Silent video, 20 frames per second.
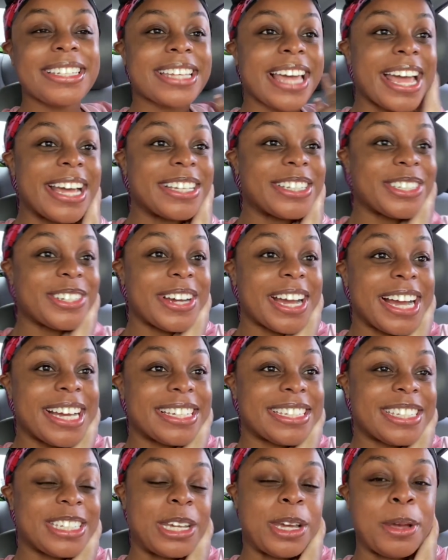As you guys
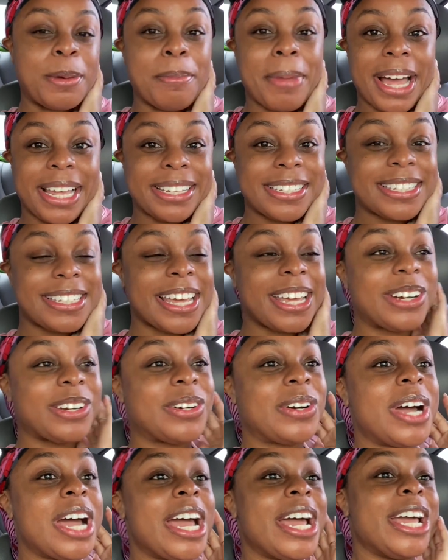see by the
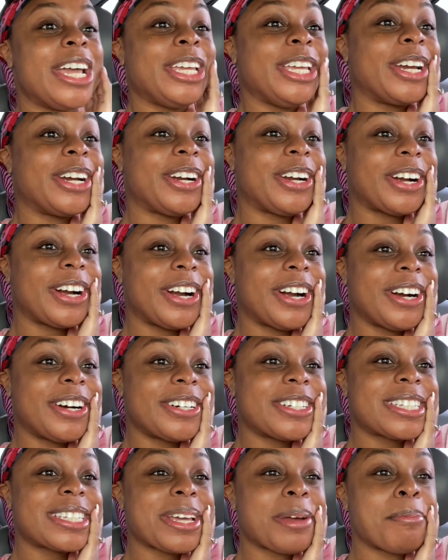title, your
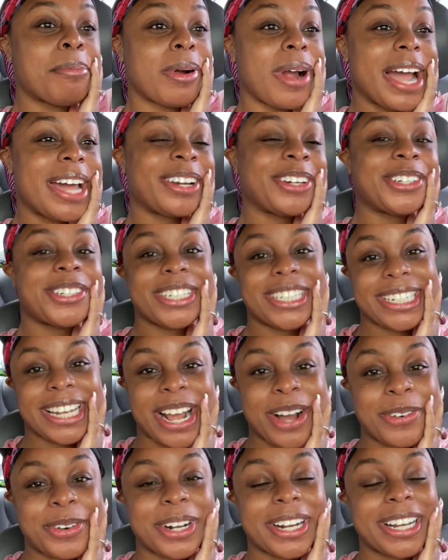girl's bridal
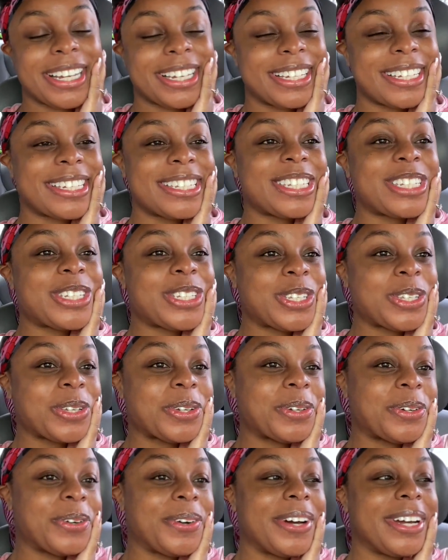shower is
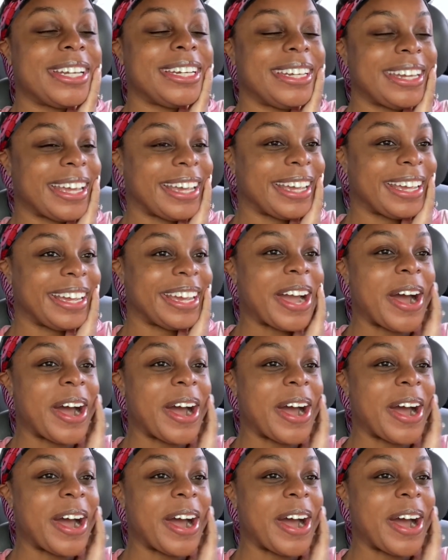today.